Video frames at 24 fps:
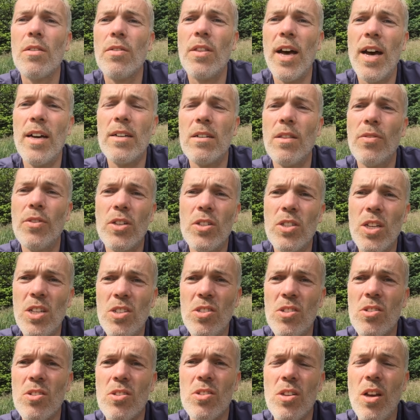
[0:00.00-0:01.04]
that the
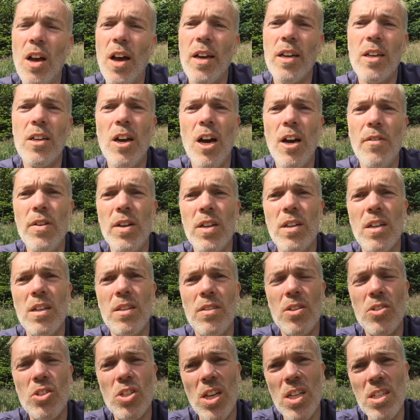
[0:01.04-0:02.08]
distance I covered
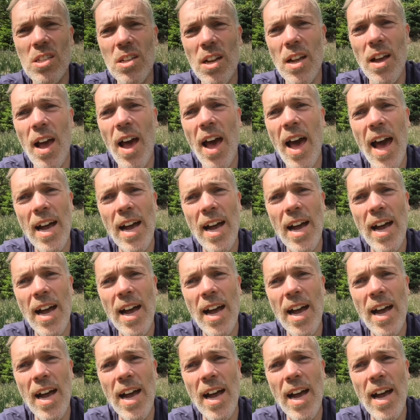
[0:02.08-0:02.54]
in the Tesla